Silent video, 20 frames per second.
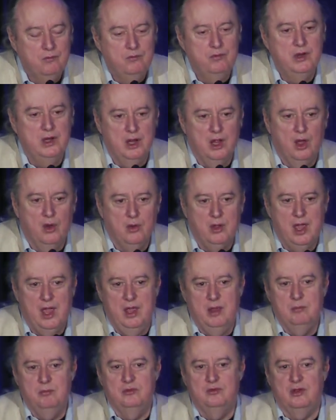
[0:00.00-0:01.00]
video
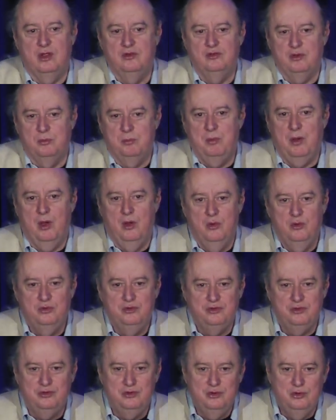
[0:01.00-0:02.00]
games as
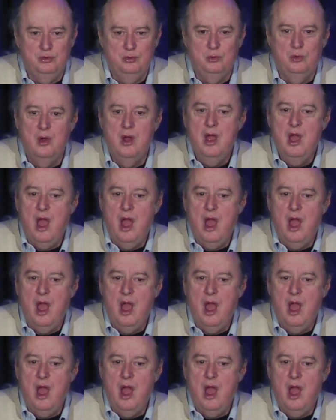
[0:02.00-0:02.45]
opposed to